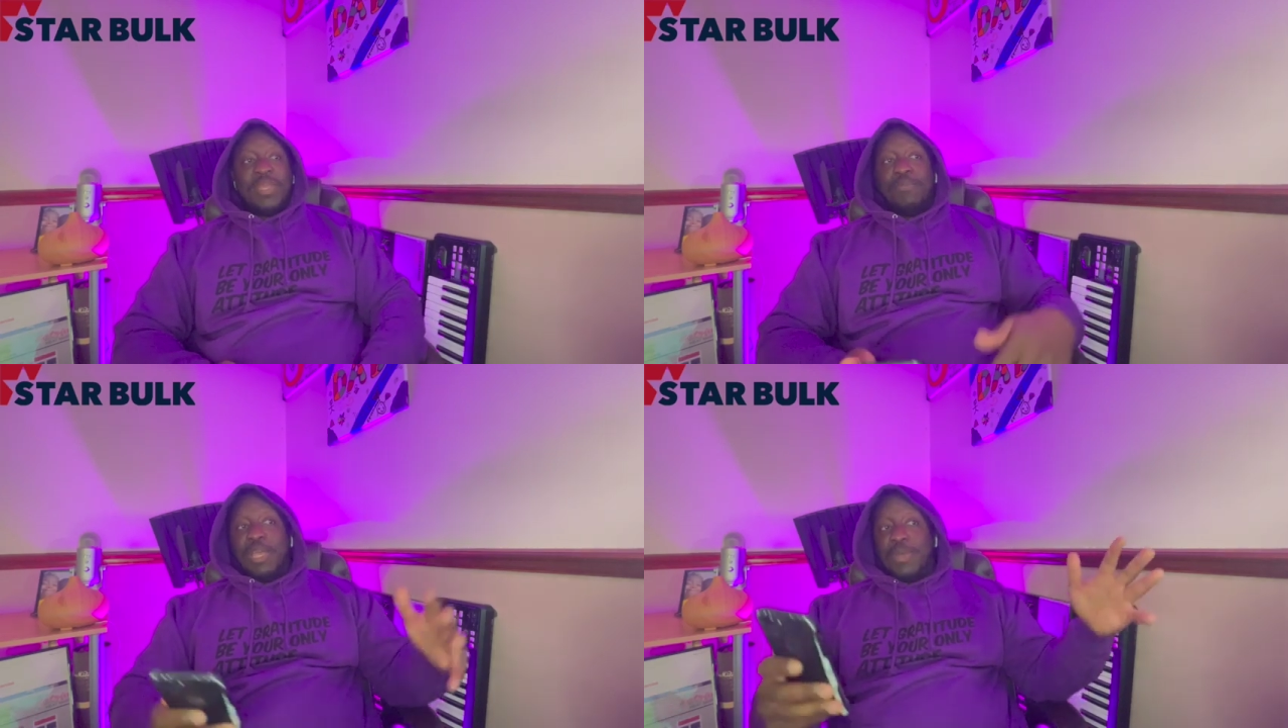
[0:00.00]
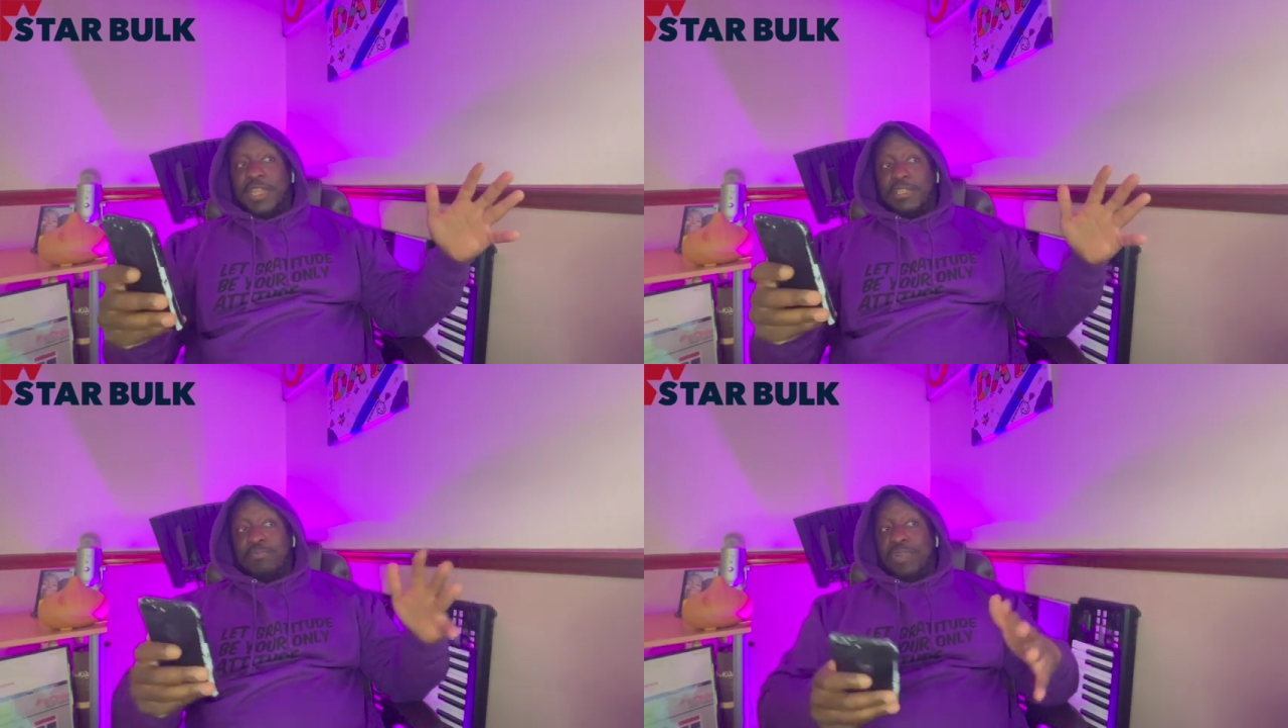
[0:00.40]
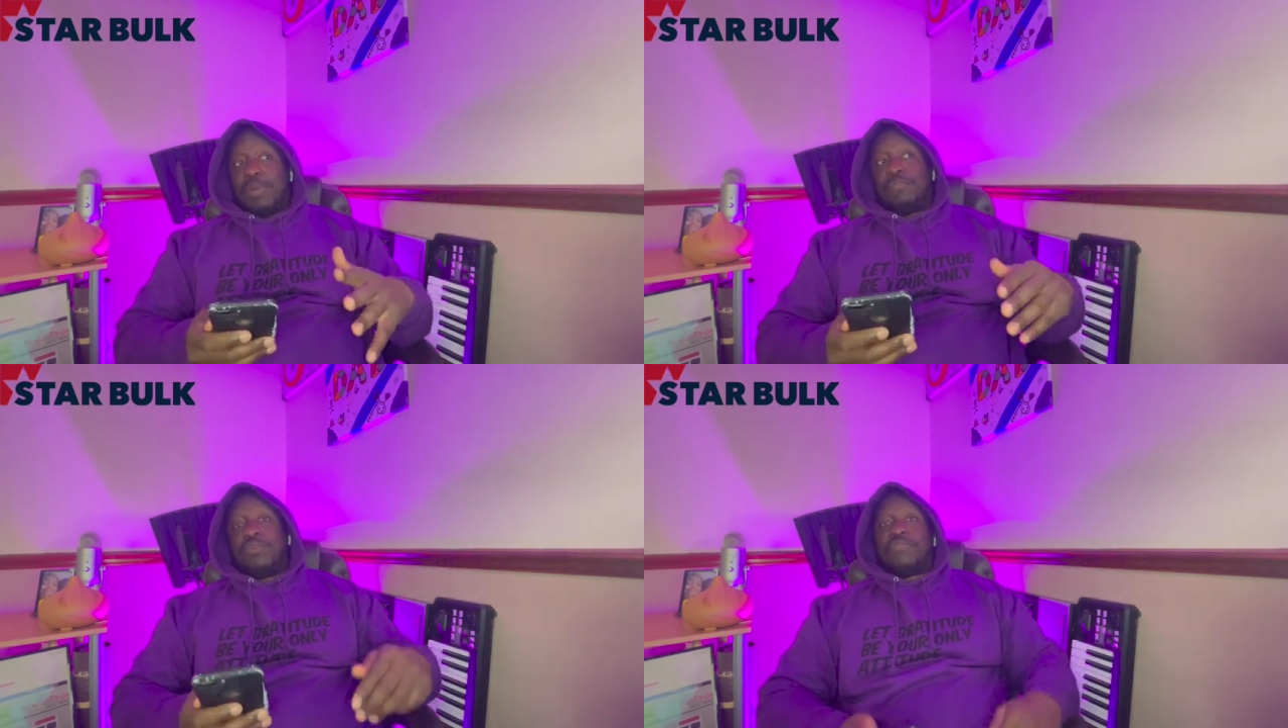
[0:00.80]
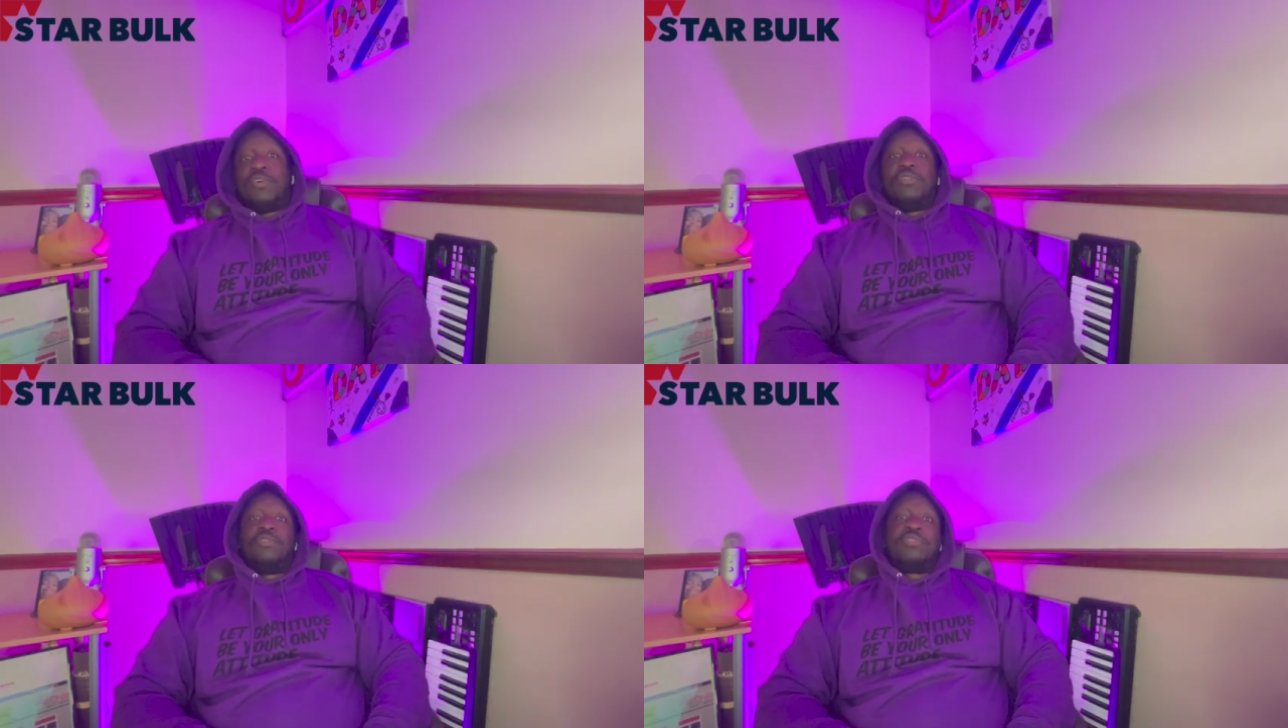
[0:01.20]
Maybe I need to bring my
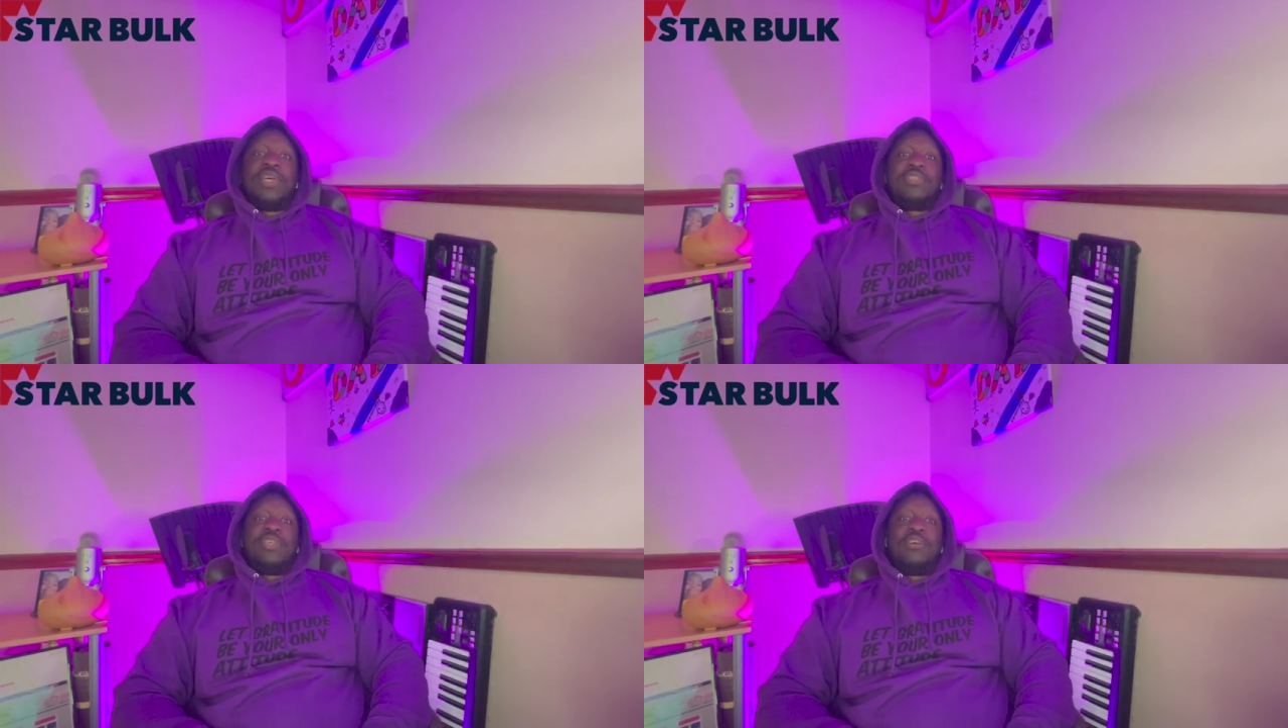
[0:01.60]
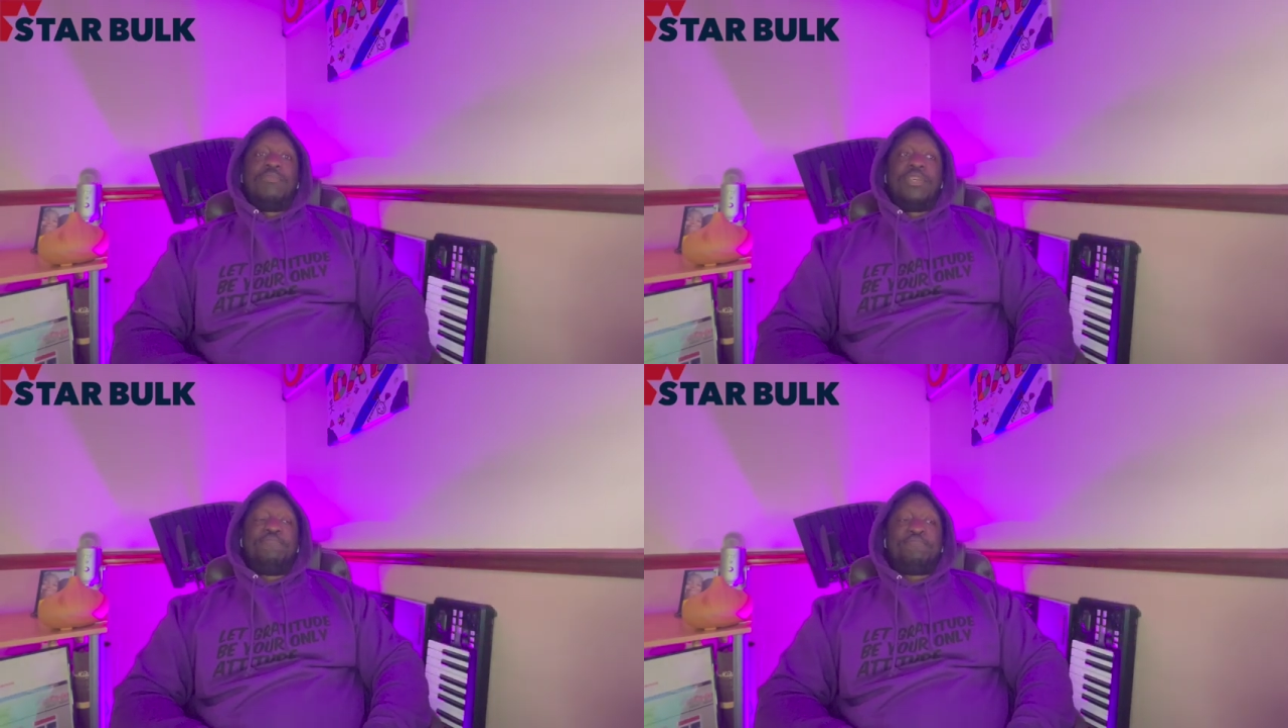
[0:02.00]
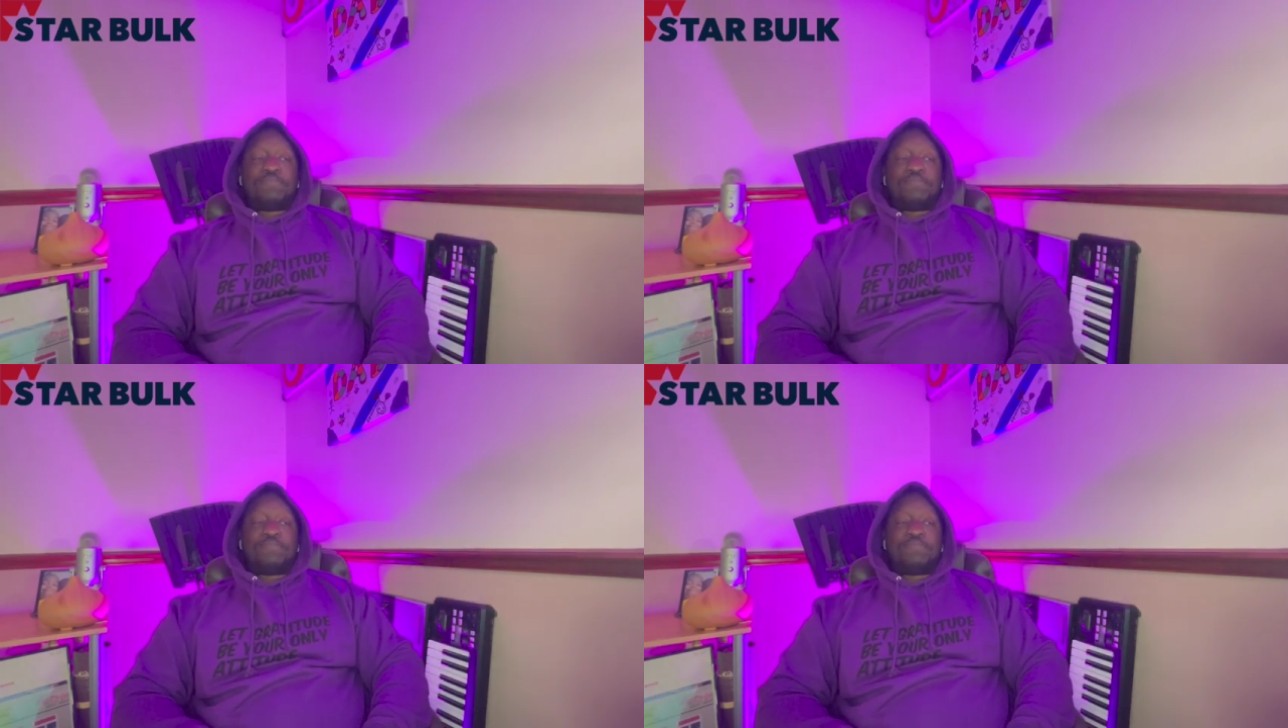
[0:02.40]
portfolio size down a bit.